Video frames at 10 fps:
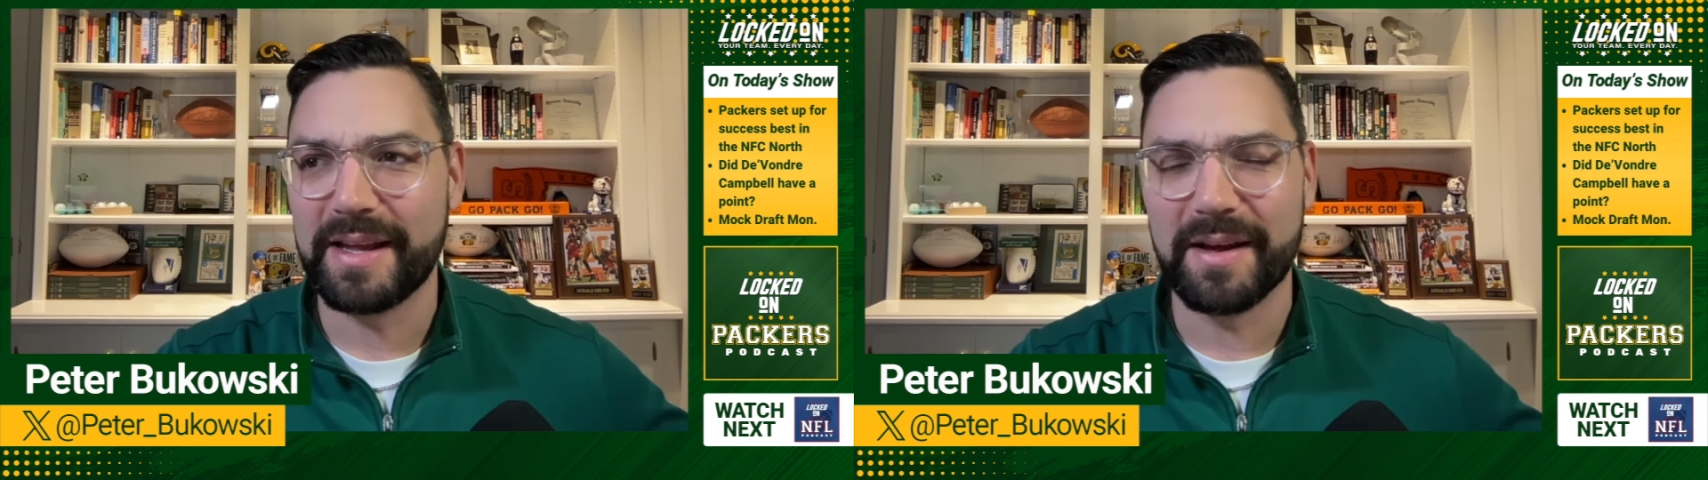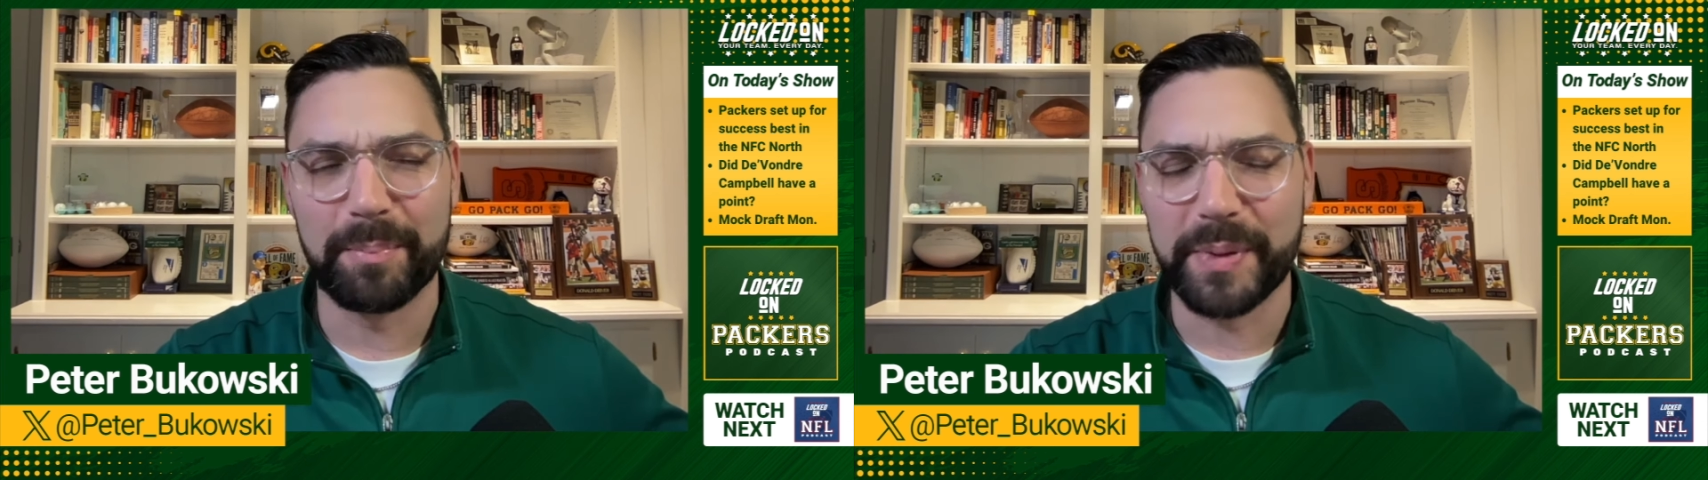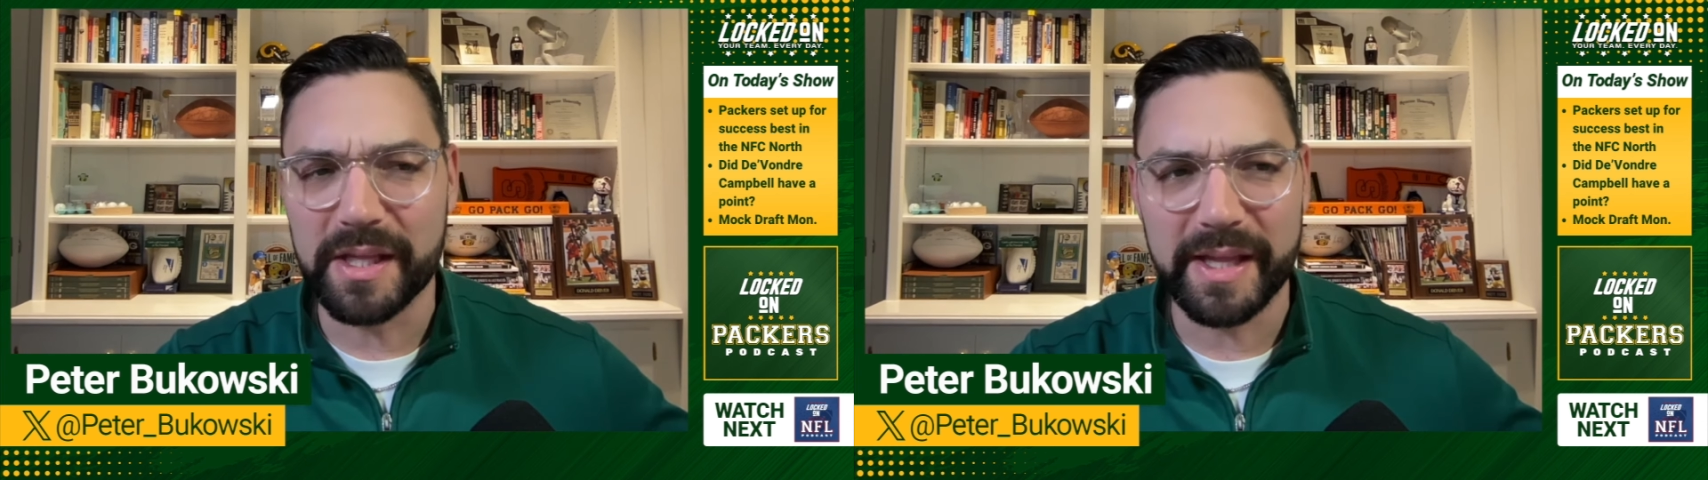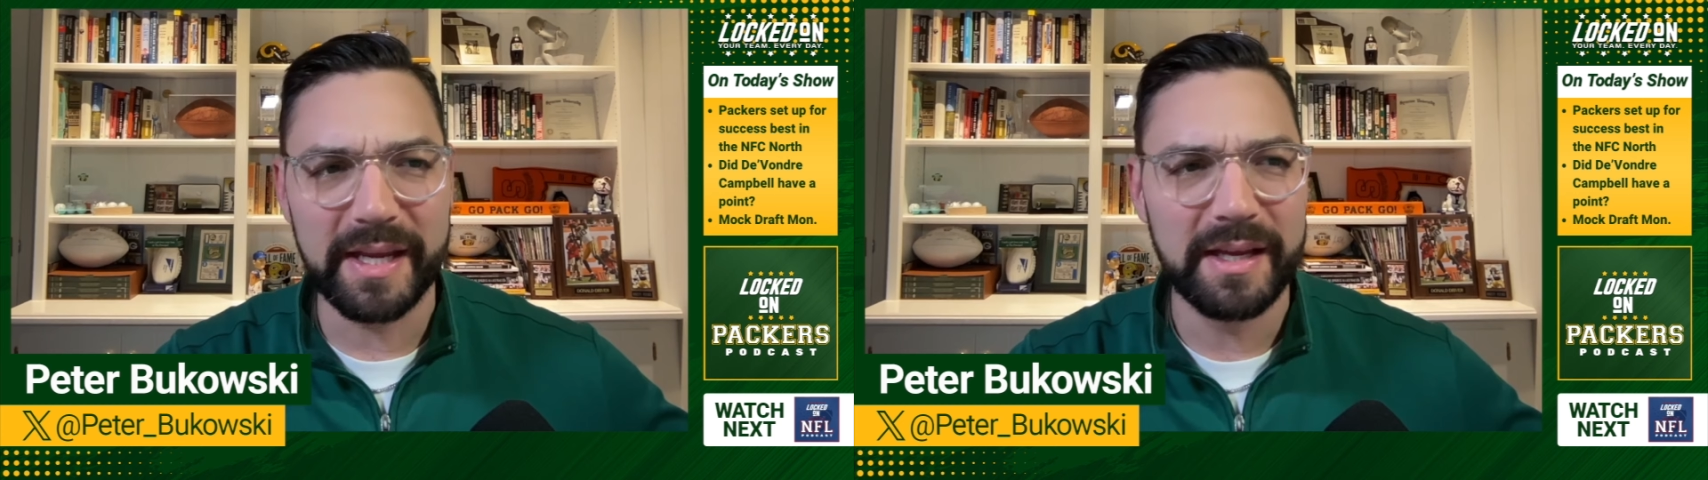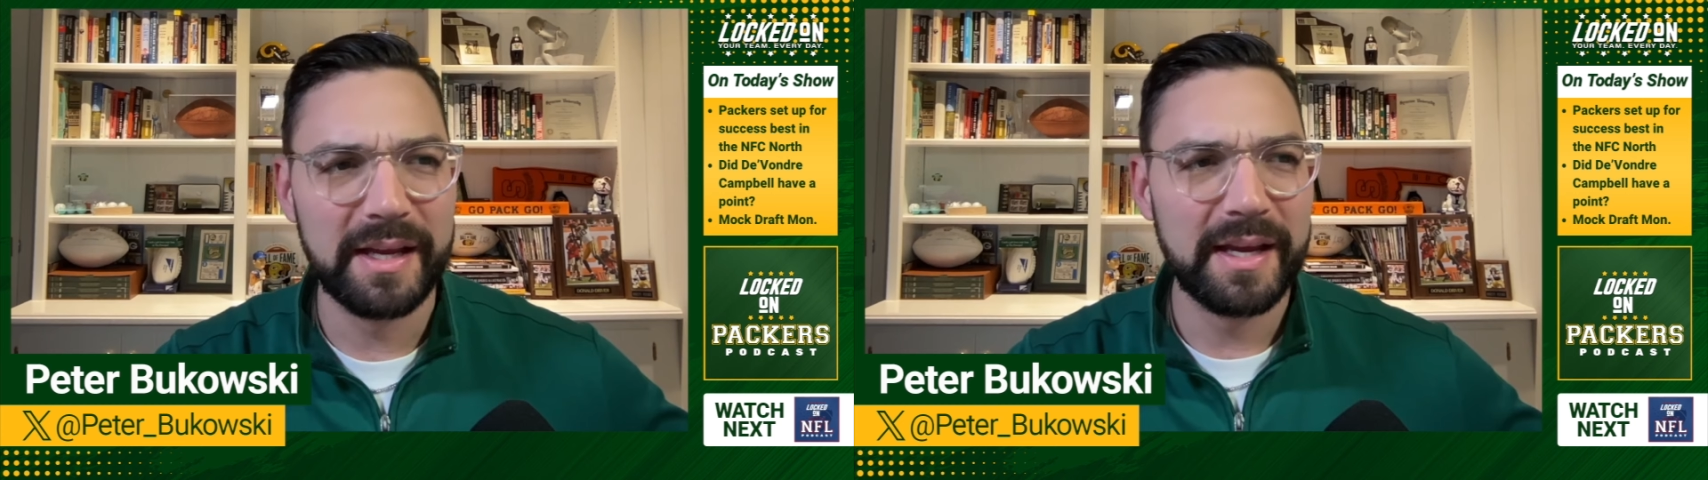
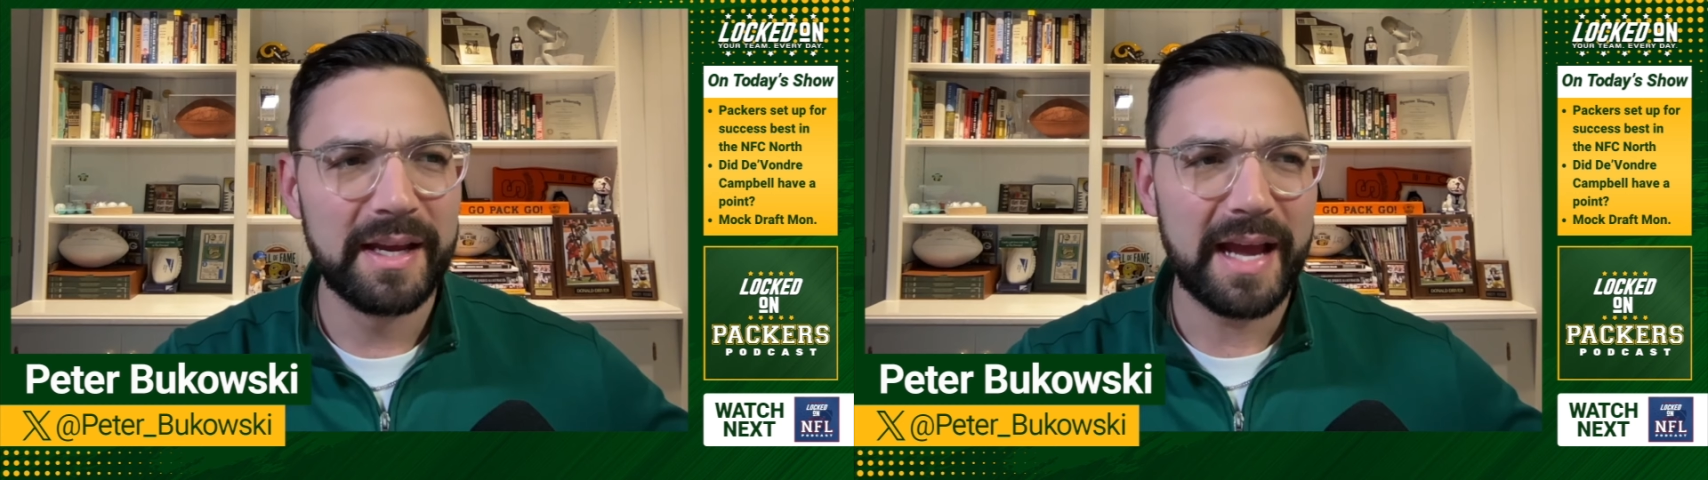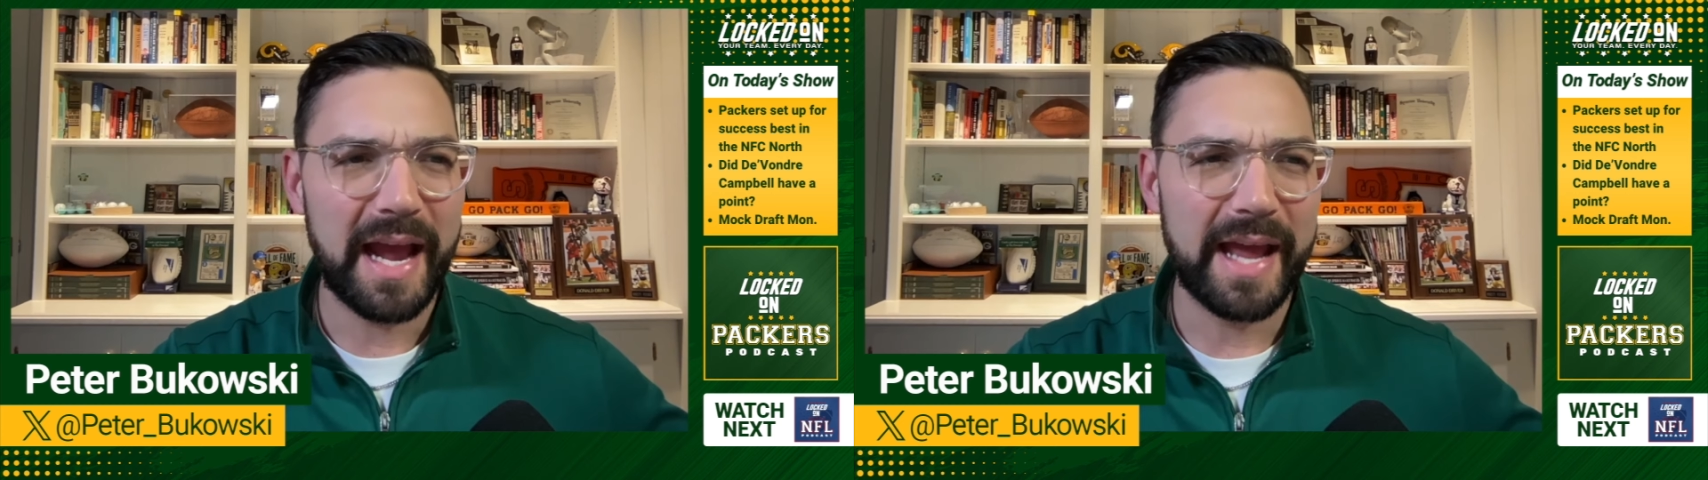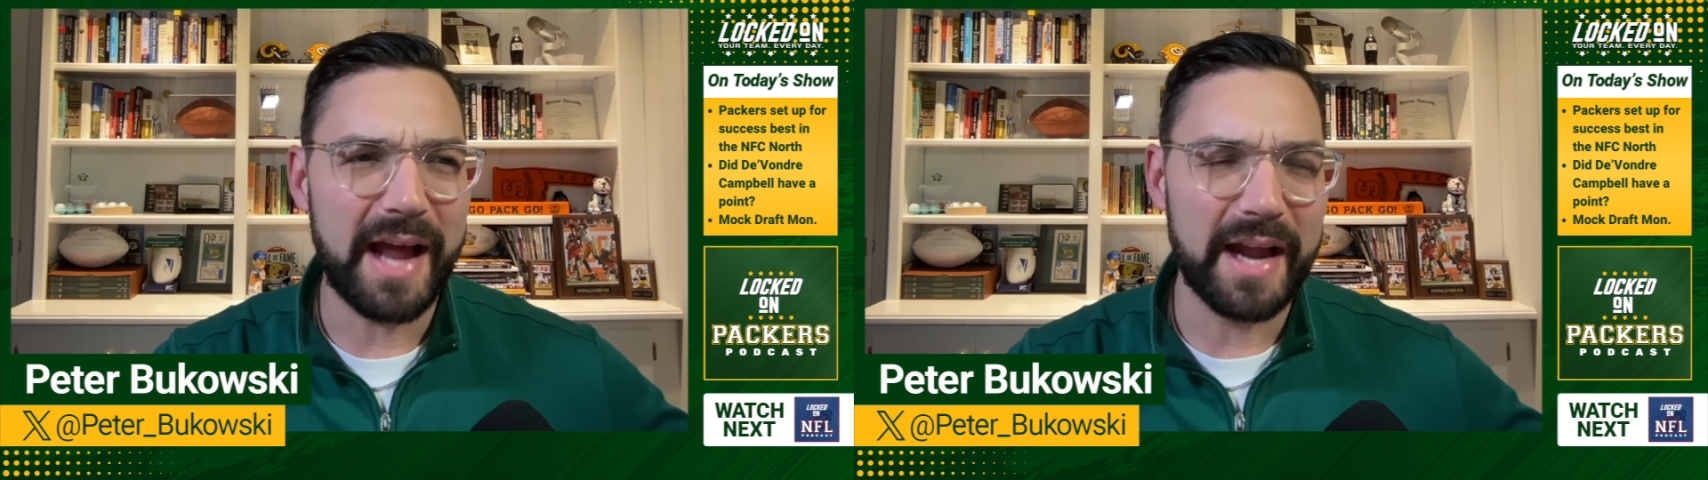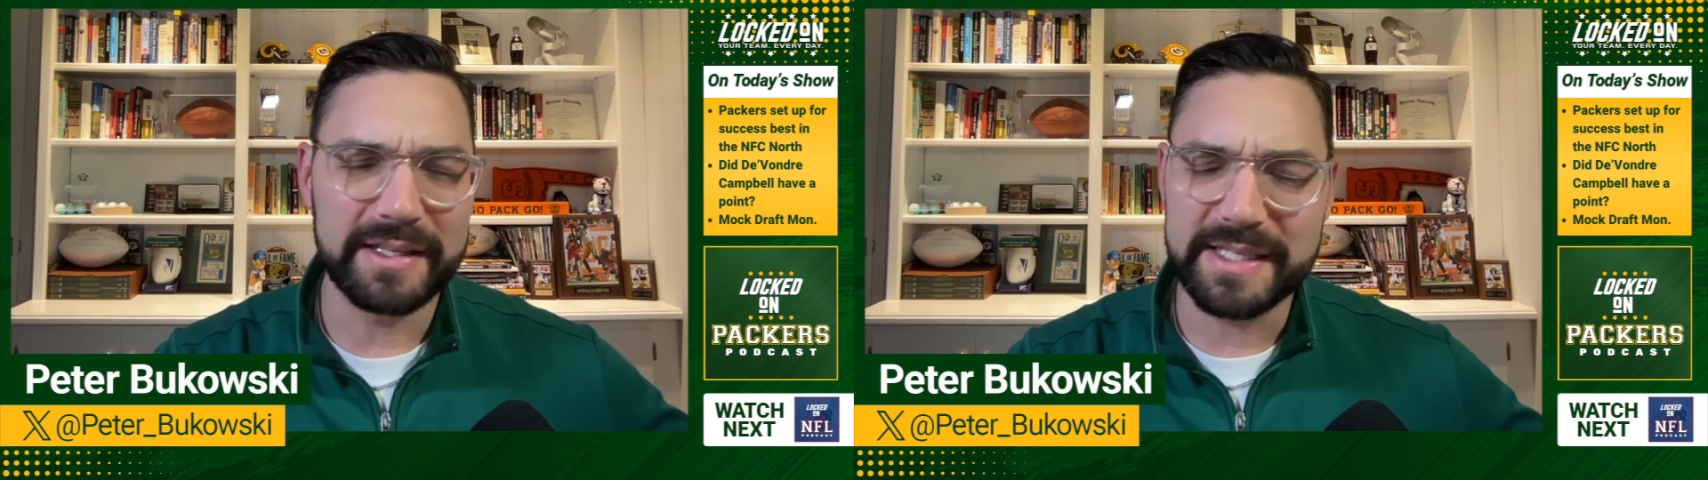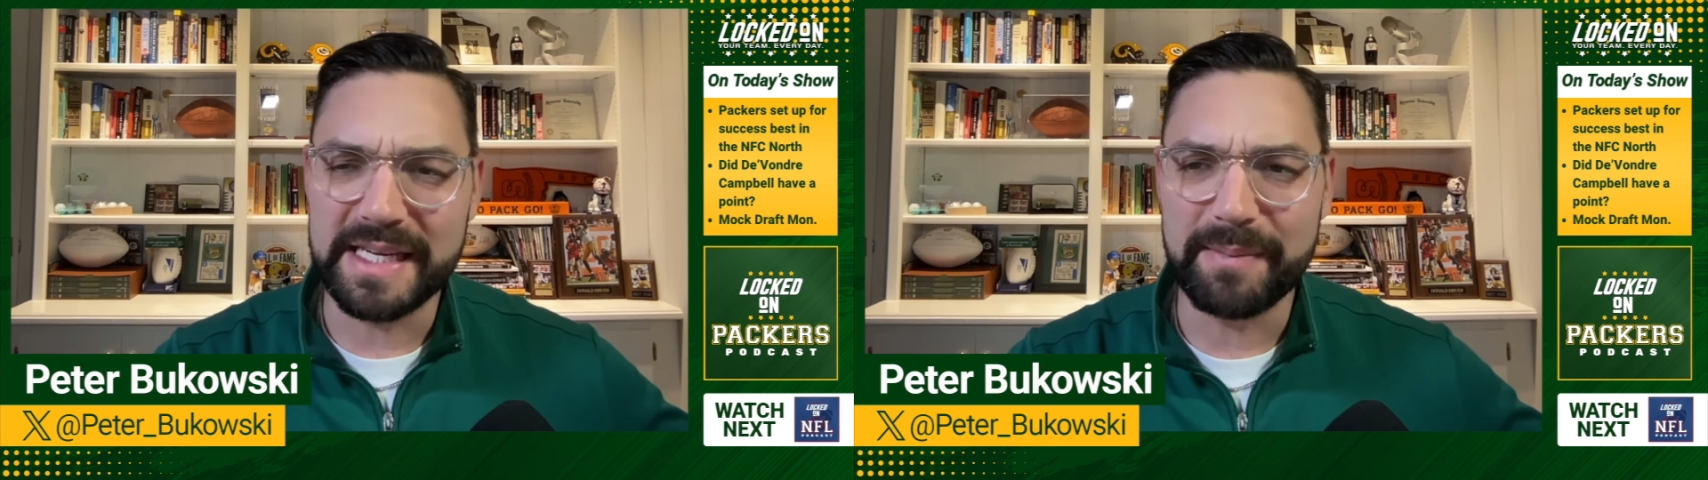appealing and on a
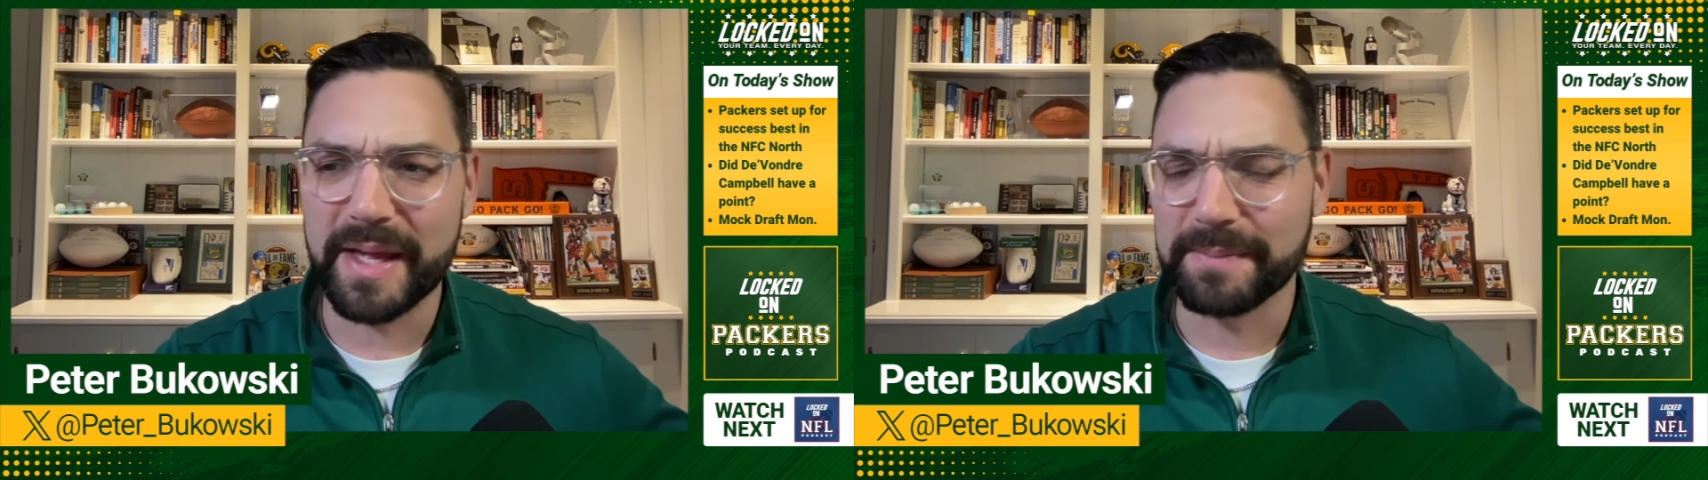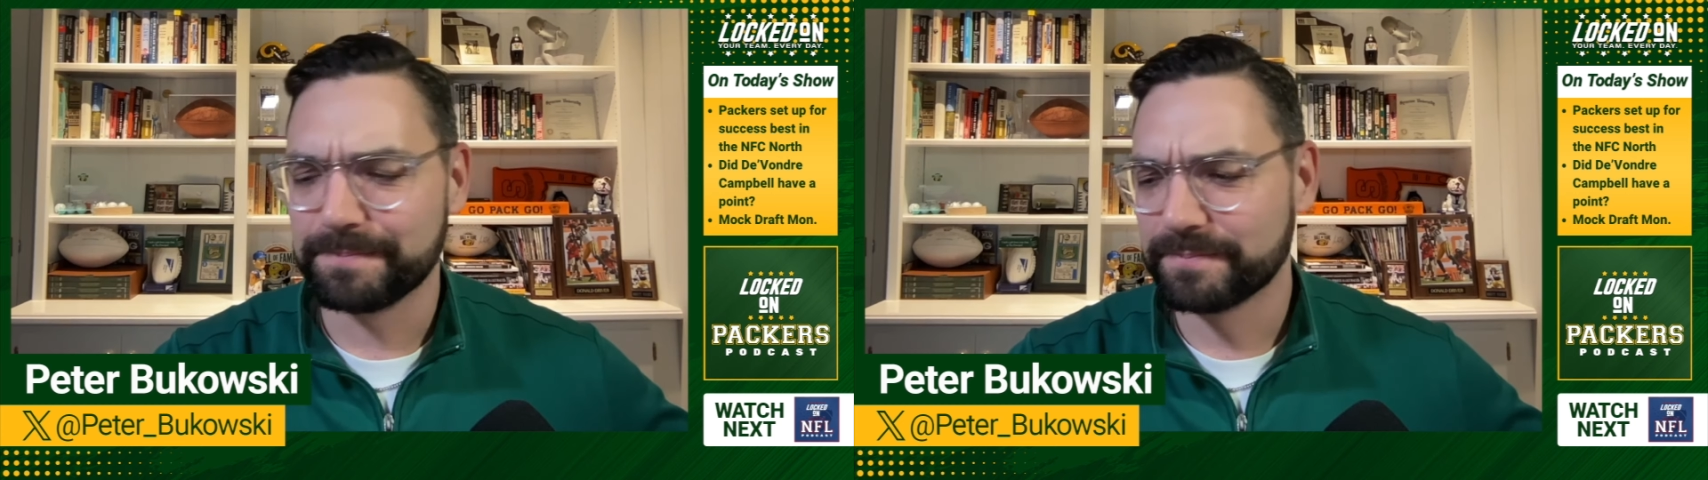team that